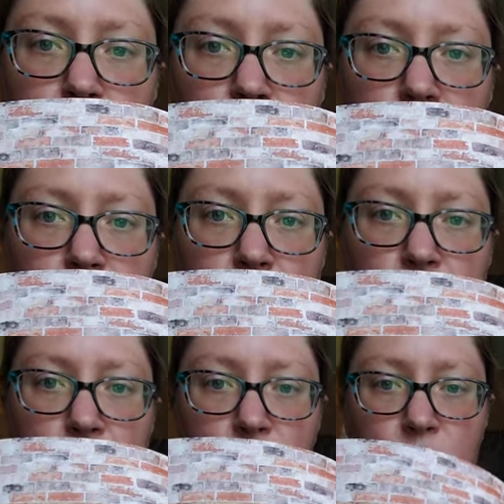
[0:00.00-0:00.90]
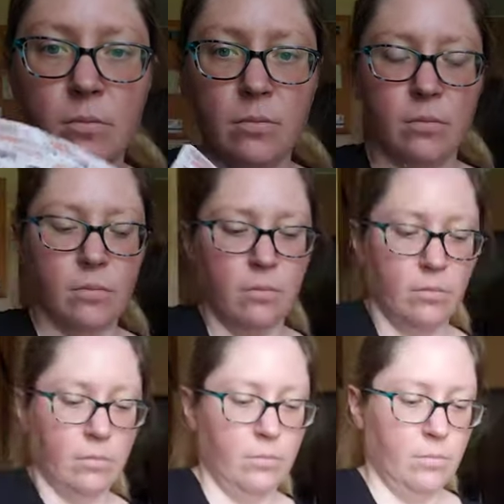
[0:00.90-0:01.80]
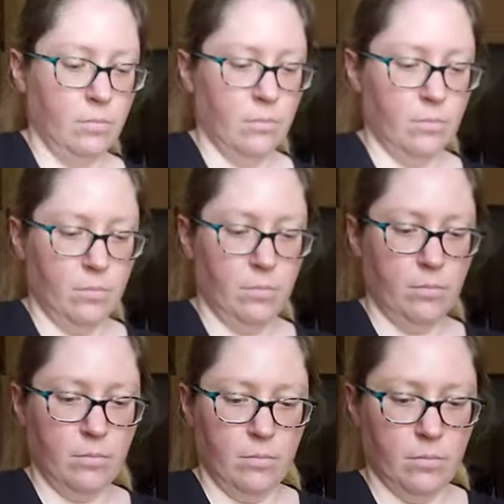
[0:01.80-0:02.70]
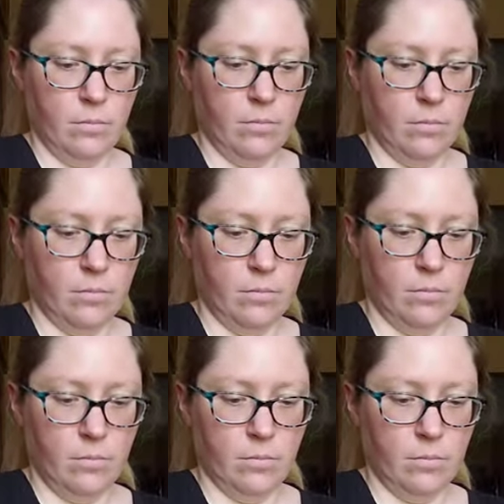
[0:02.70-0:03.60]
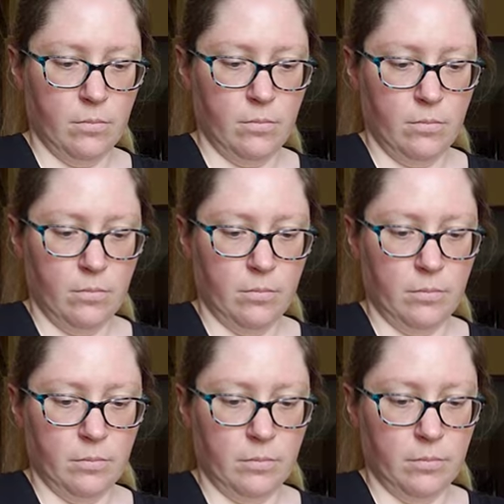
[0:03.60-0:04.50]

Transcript: Nobody speaks.